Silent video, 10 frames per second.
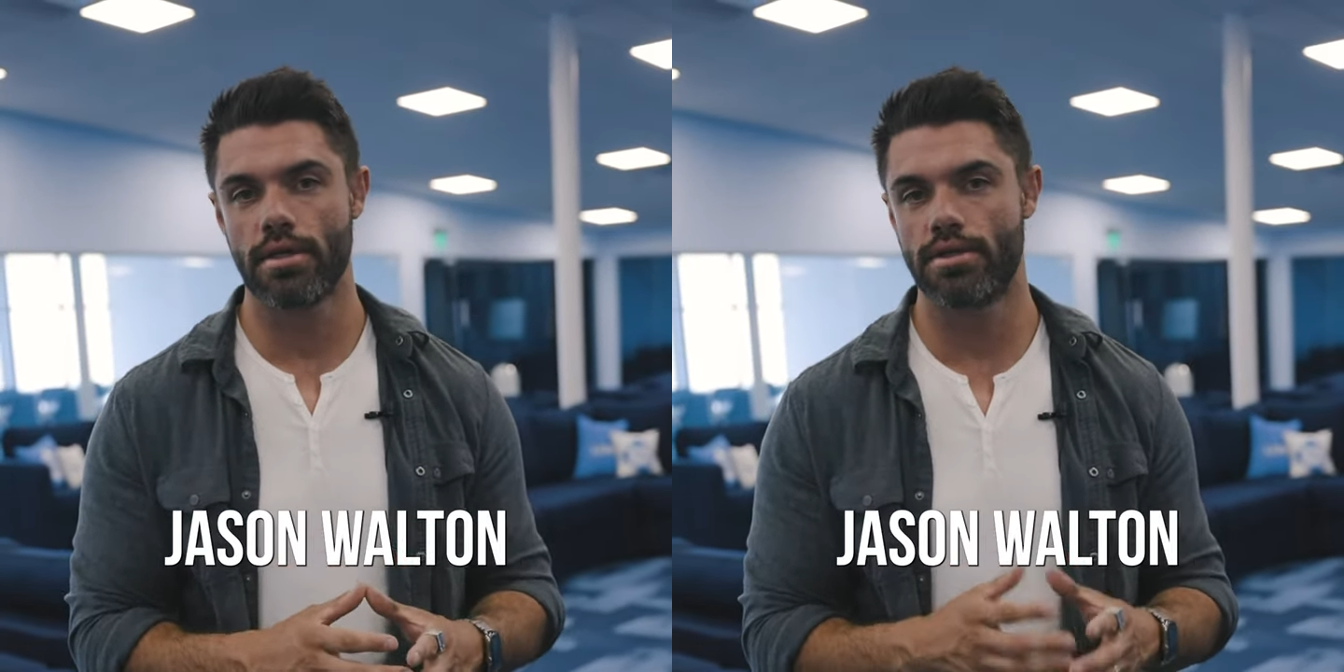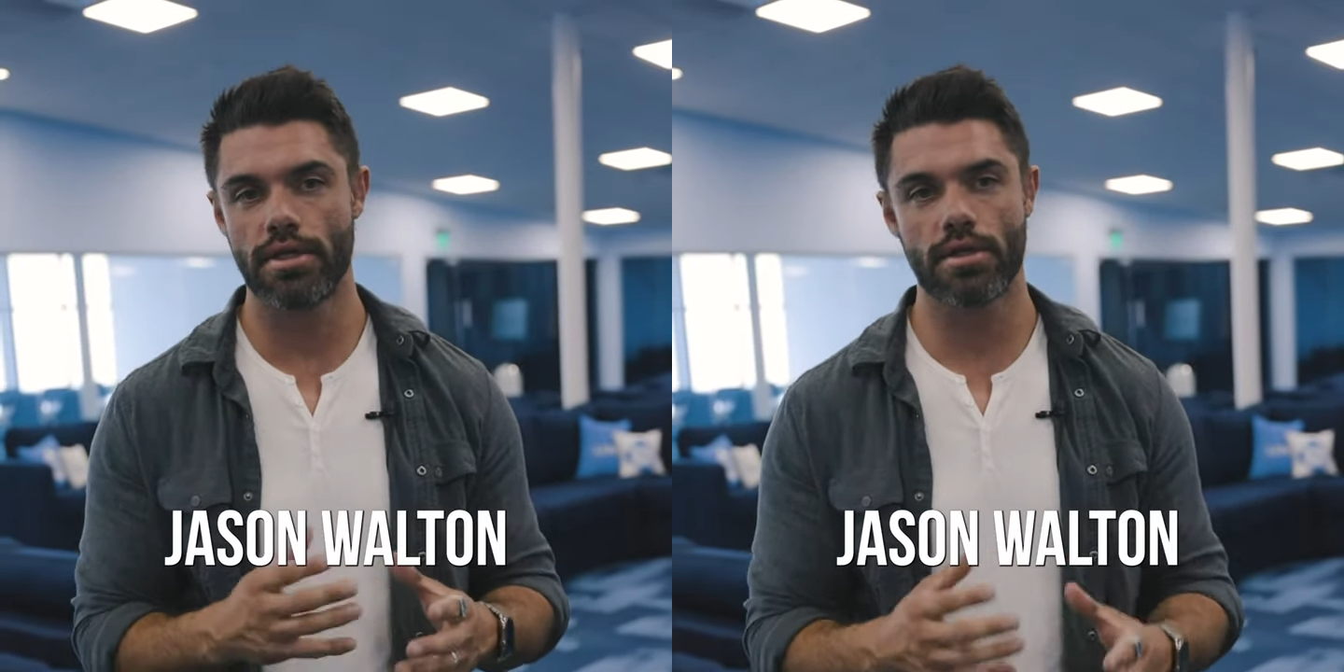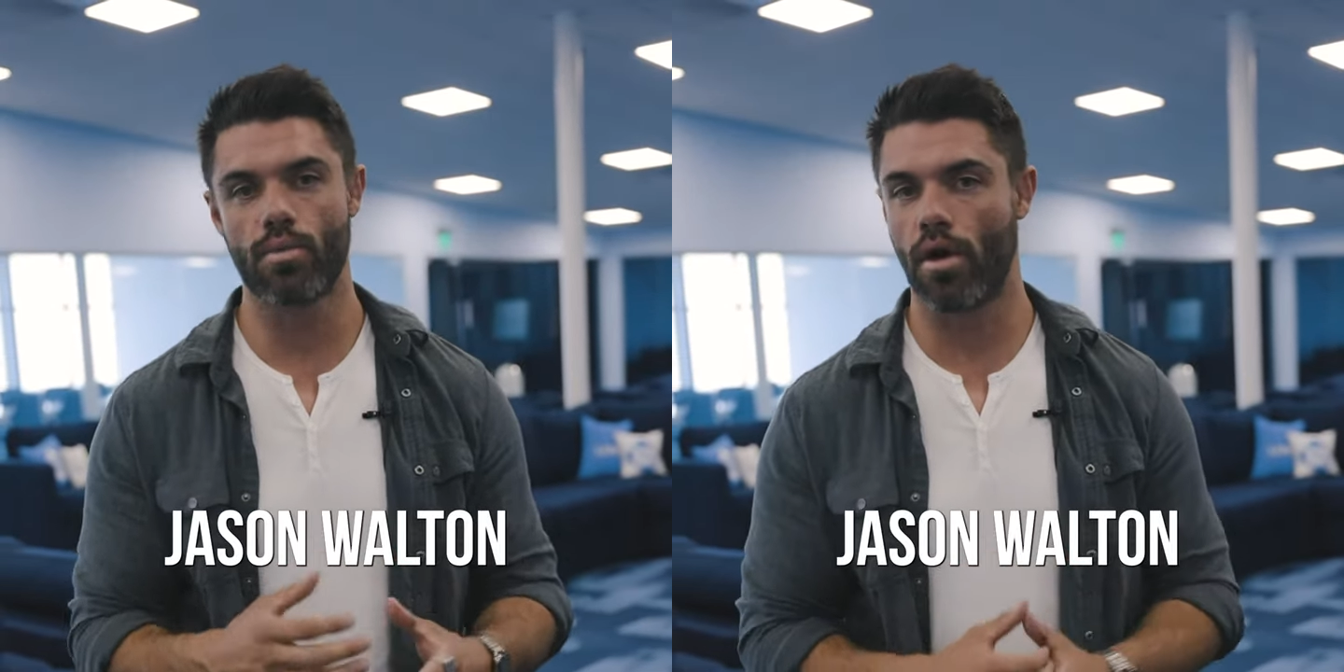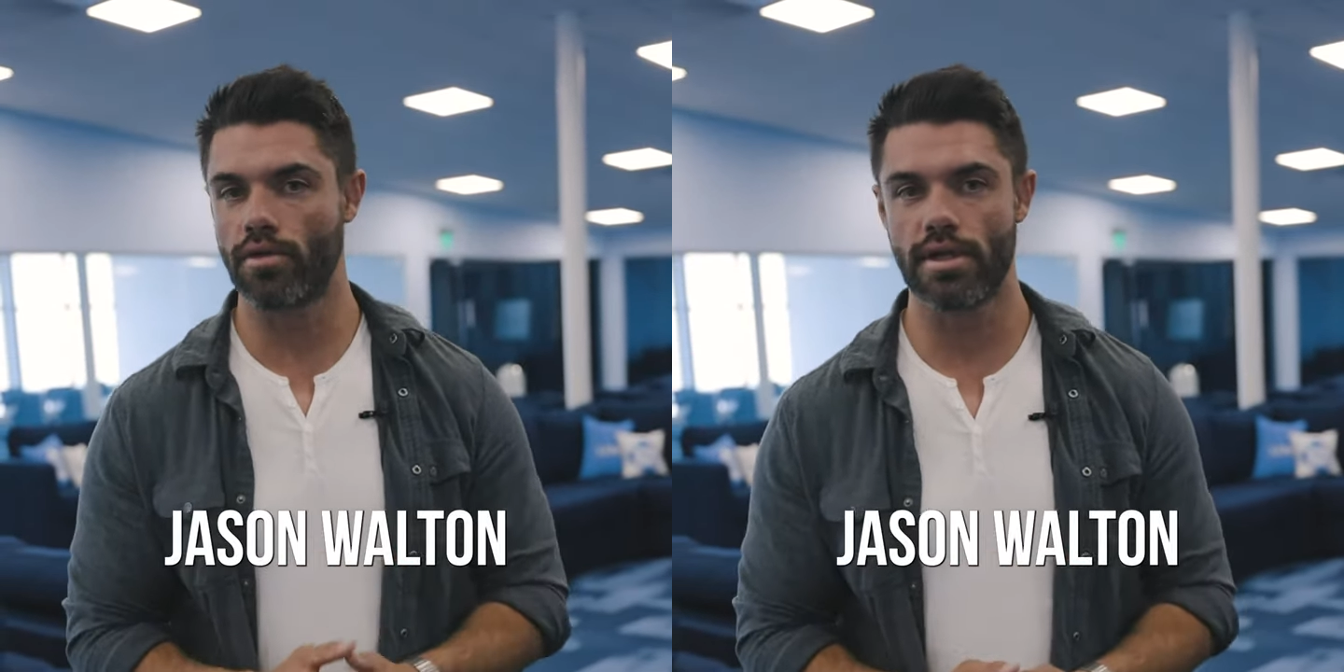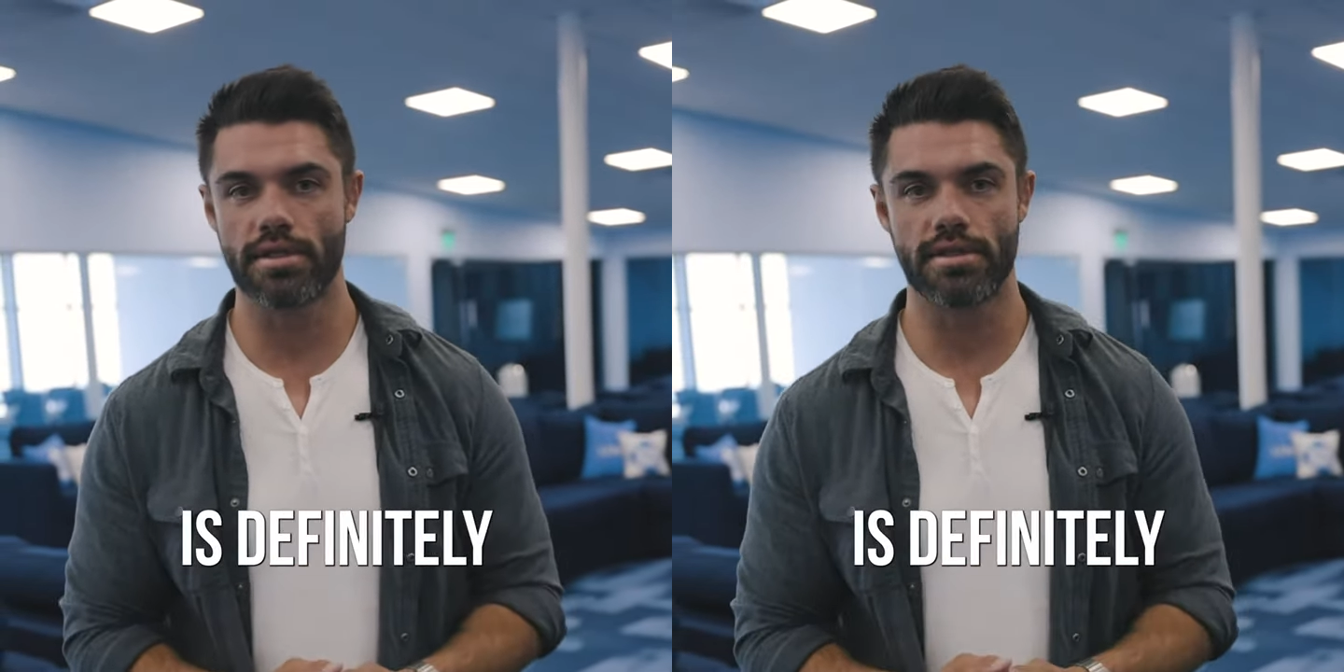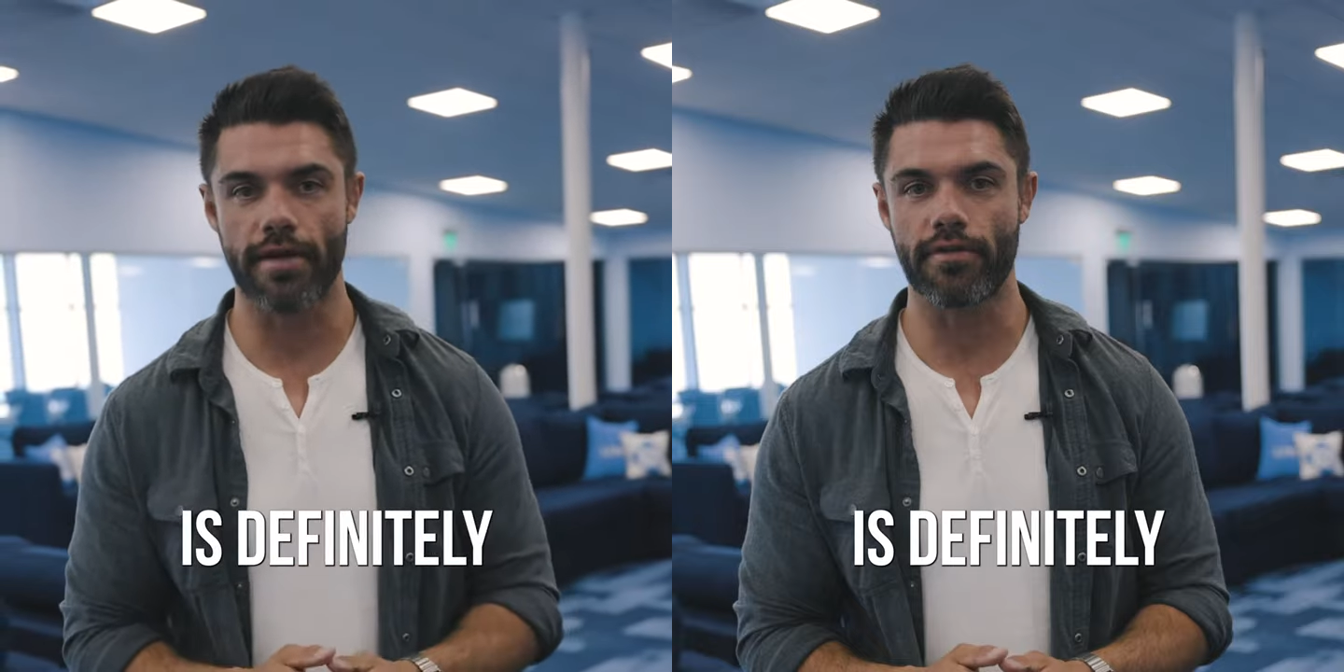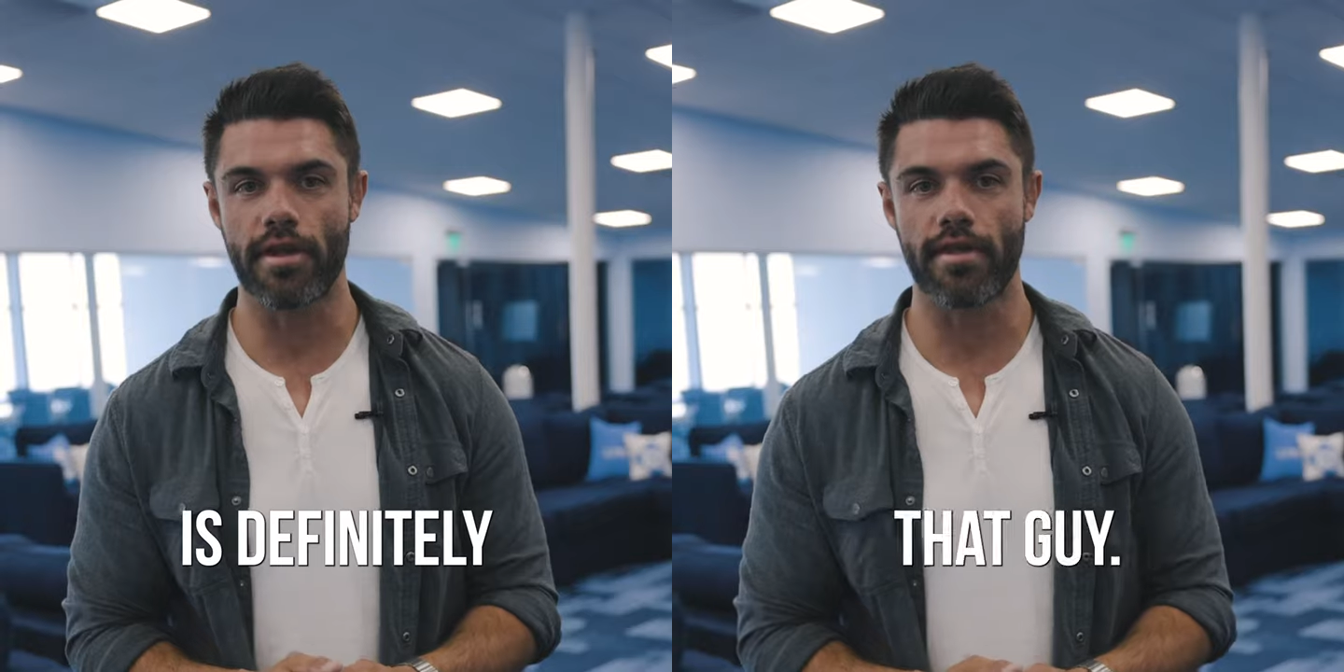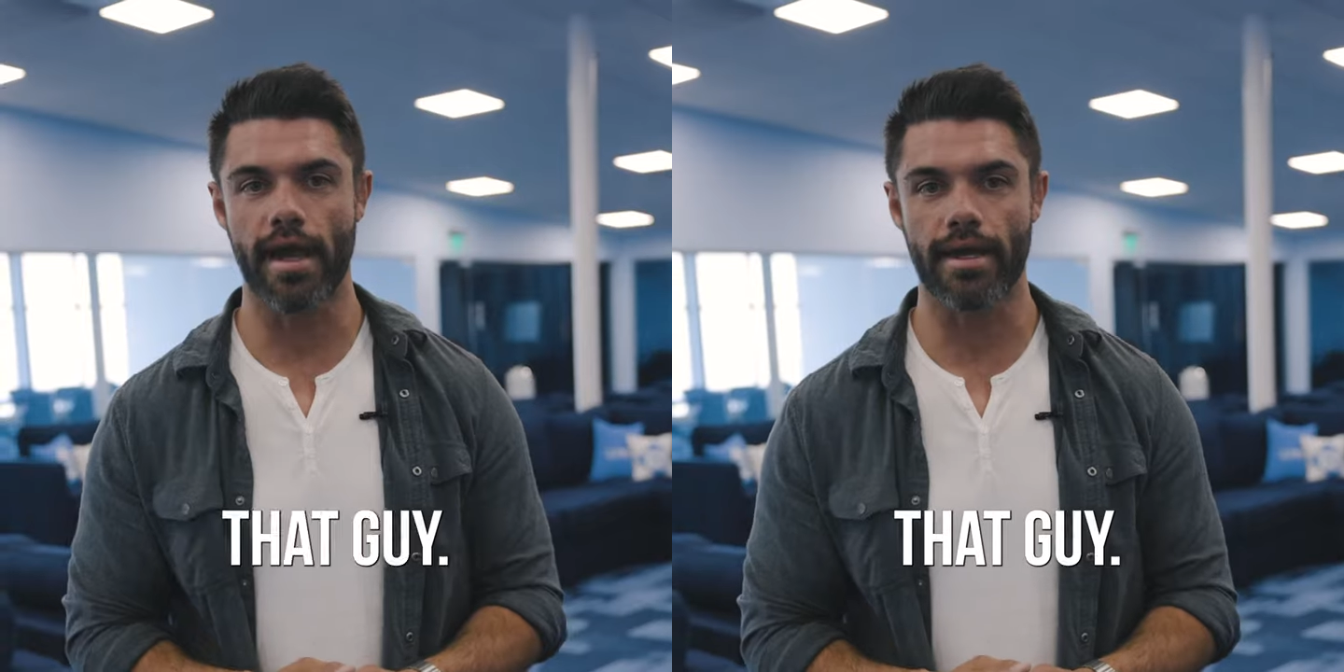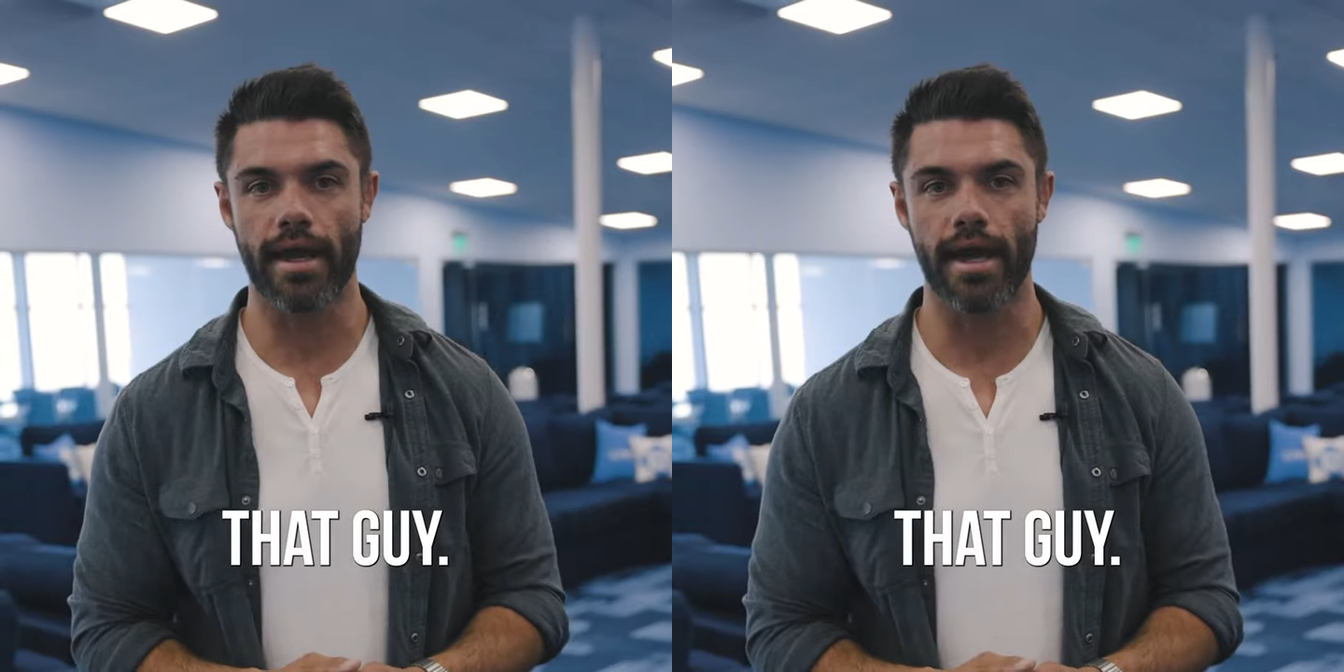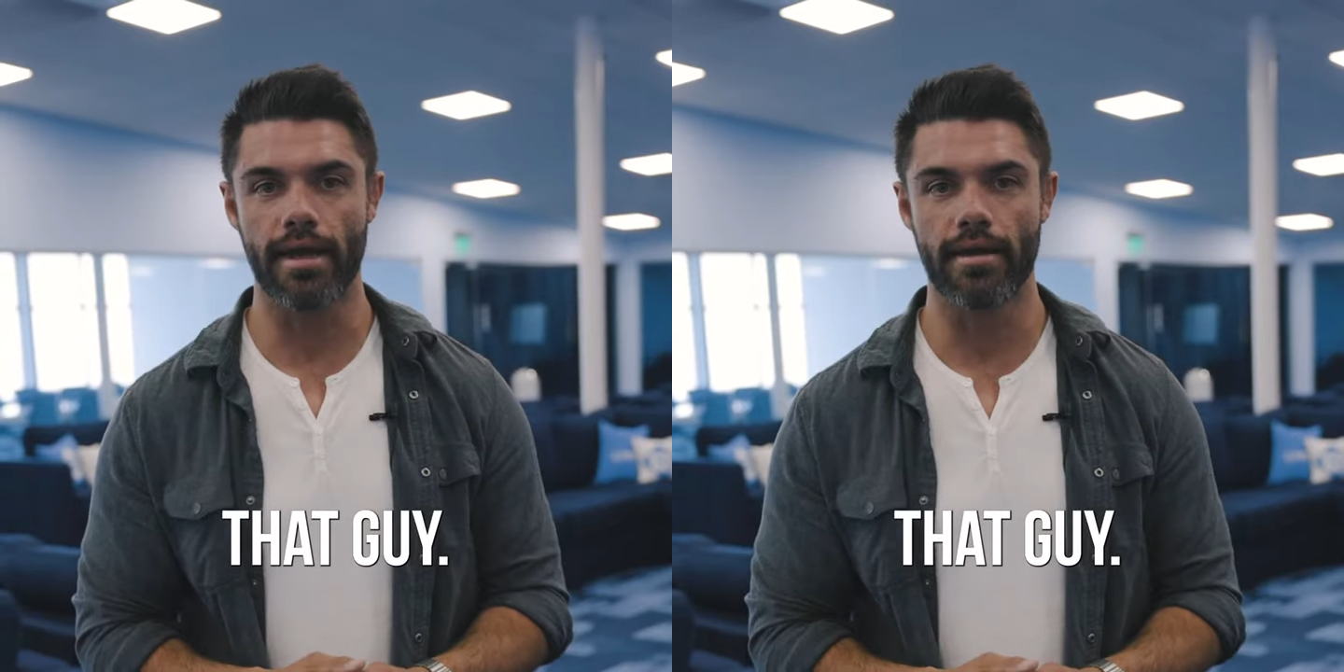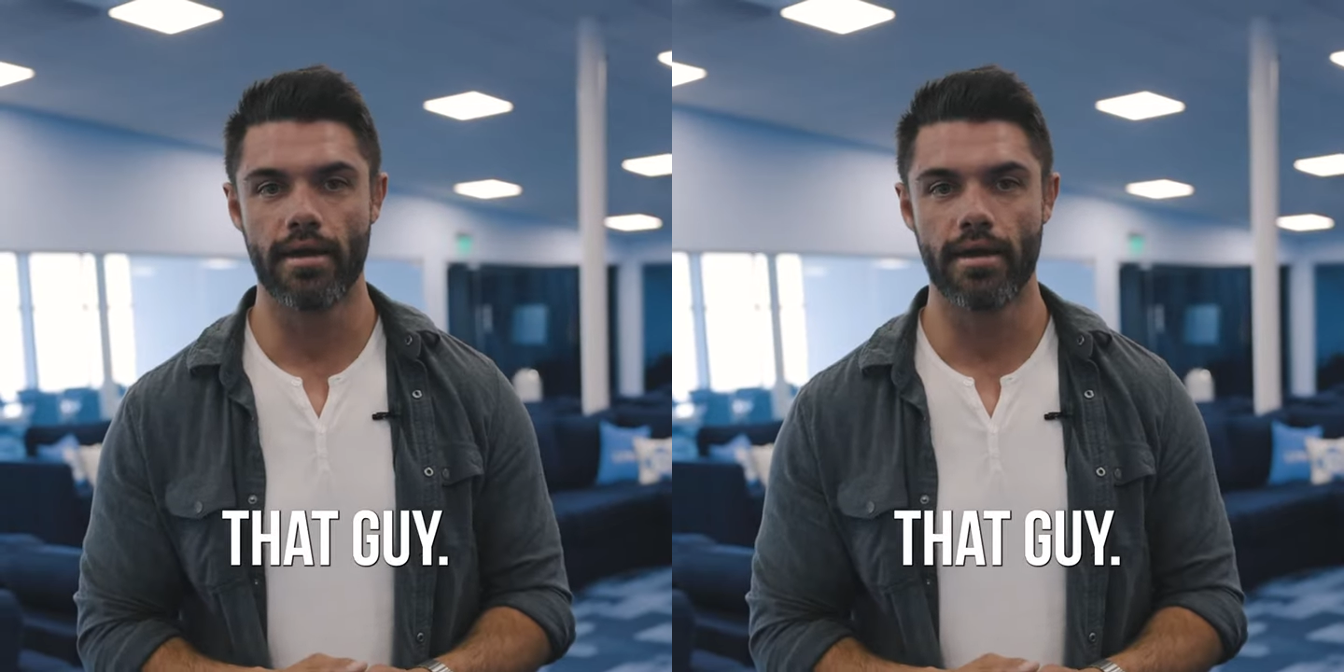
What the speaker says: Jason Walton is definitely that guy.